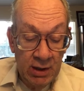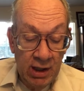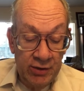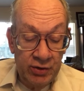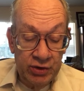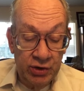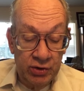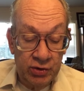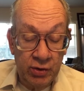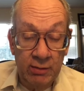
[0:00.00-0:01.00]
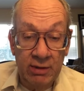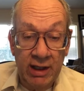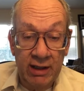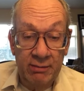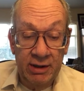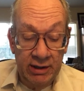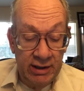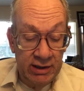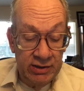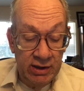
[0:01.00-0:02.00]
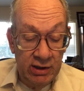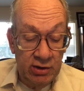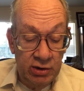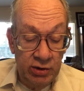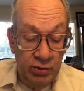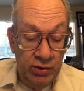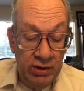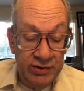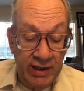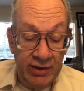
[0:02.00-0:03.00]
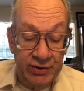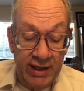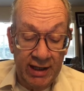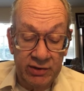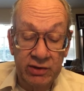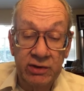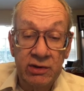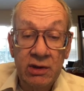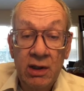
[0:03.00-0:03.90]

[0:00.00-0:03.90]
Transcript: Other short-term liabilities include sales taxes,